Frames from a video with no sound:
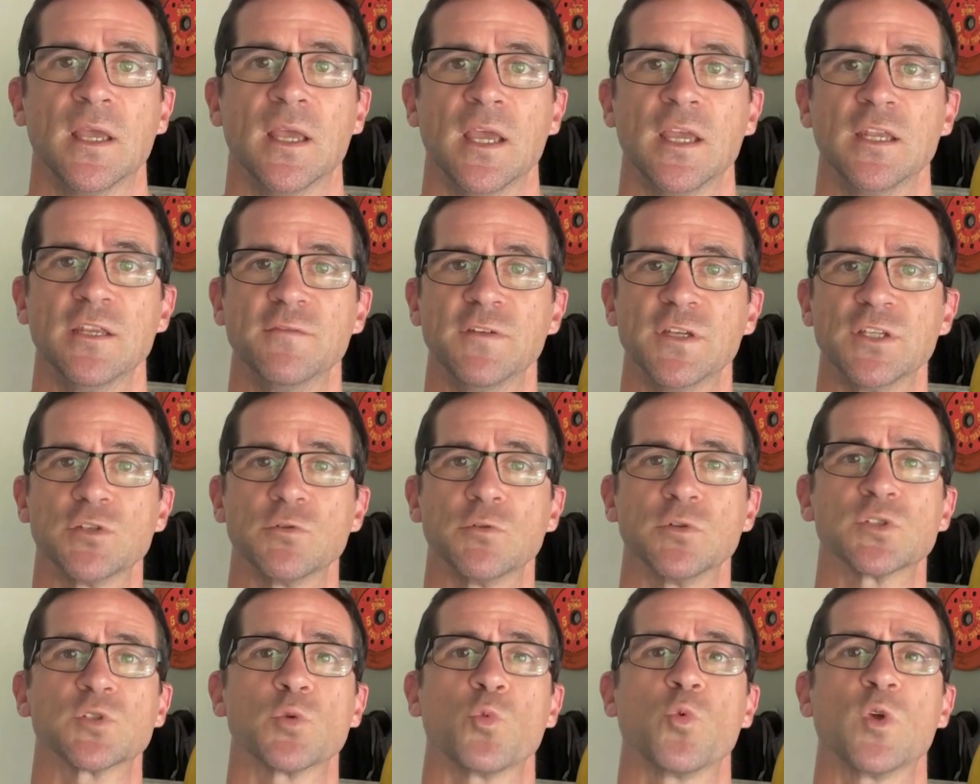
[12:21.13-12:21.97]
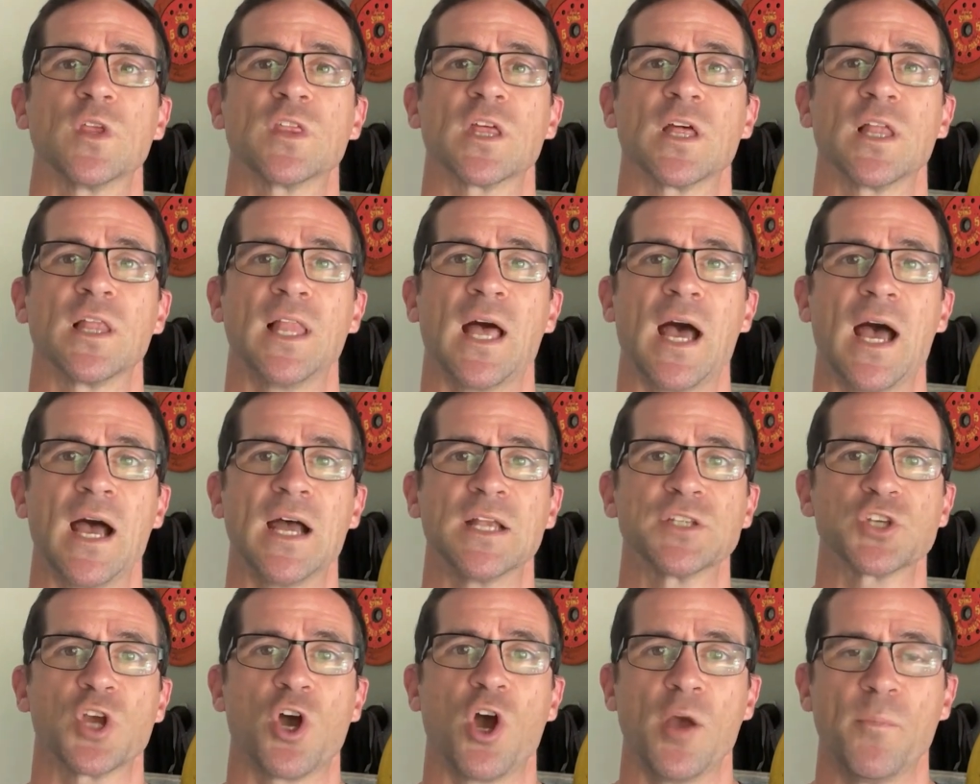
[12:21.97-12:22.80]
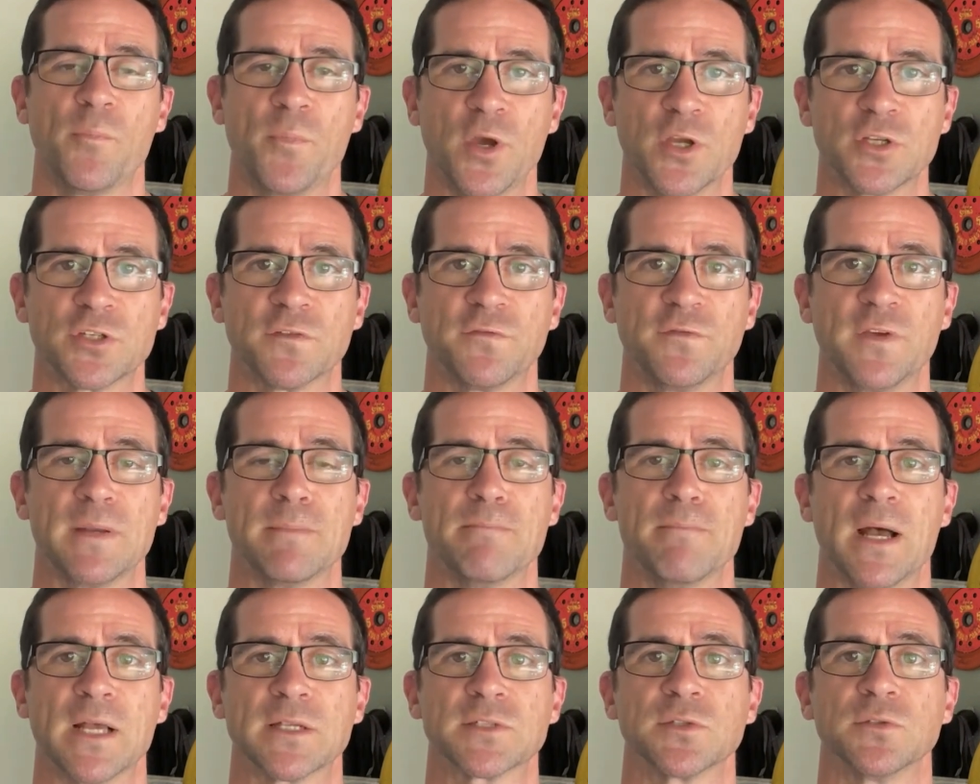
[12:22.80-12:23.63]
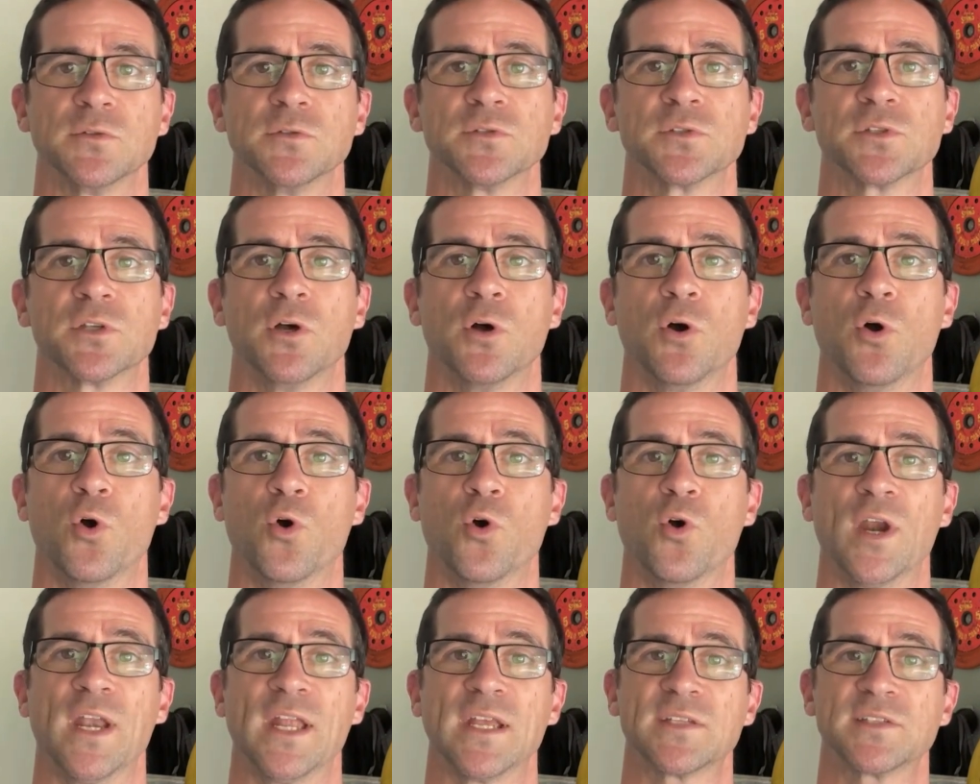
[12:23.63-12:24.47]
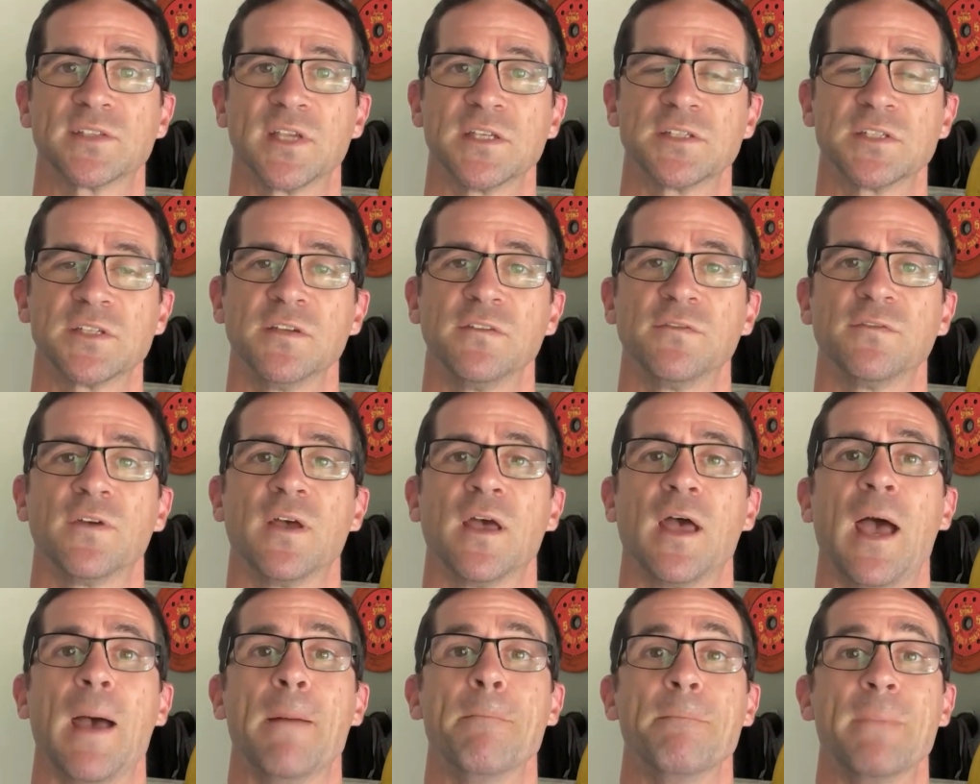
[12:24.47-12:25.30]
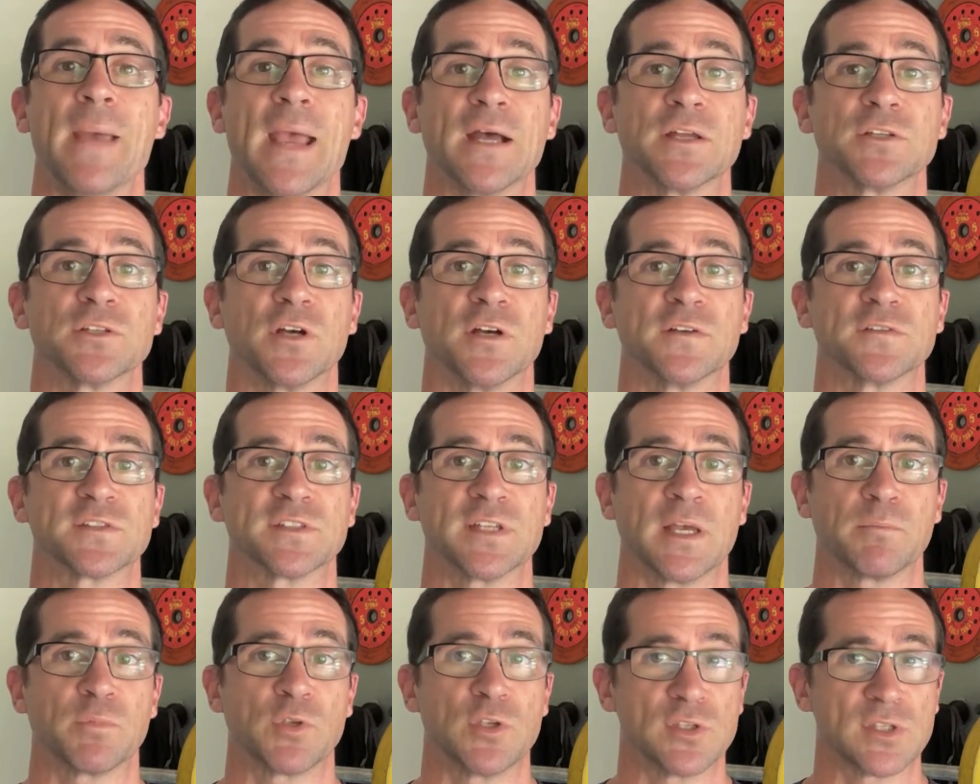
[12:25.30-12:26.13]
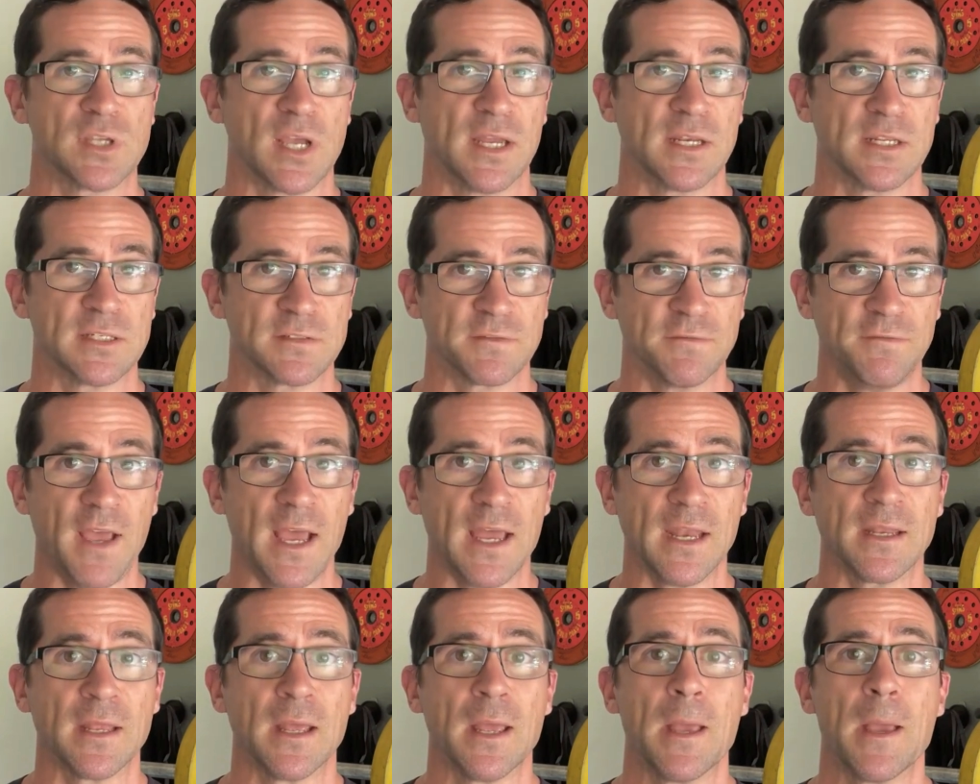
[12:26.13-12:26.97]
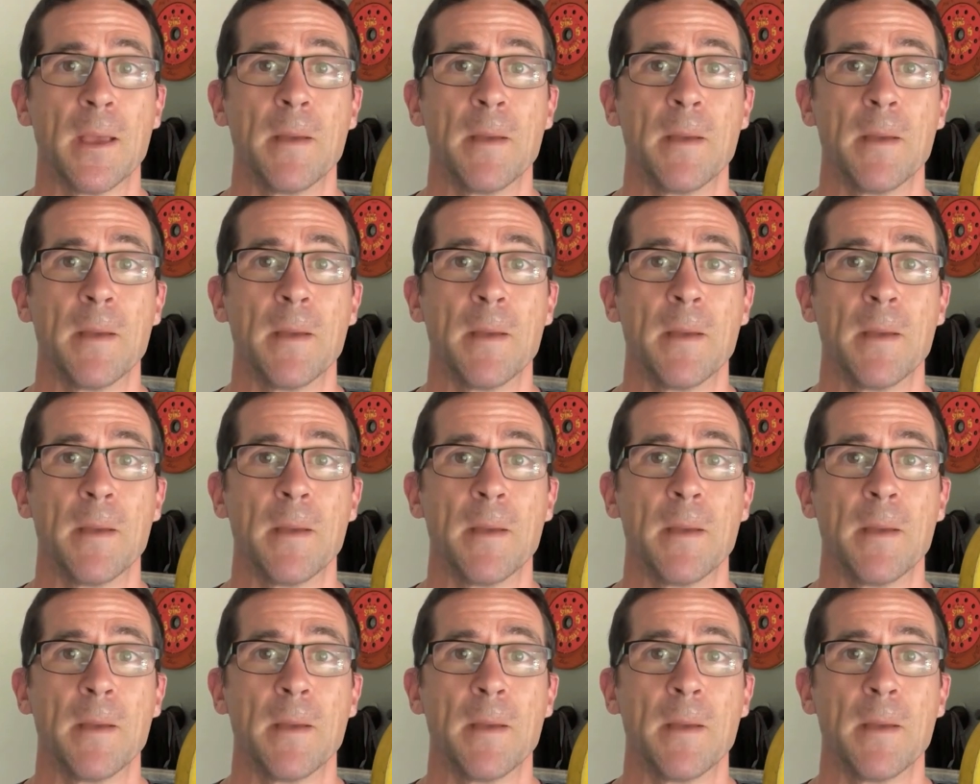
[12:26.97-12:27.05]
Individuals with large hypertrophied muscles or an excessive amount of subcutaneous fat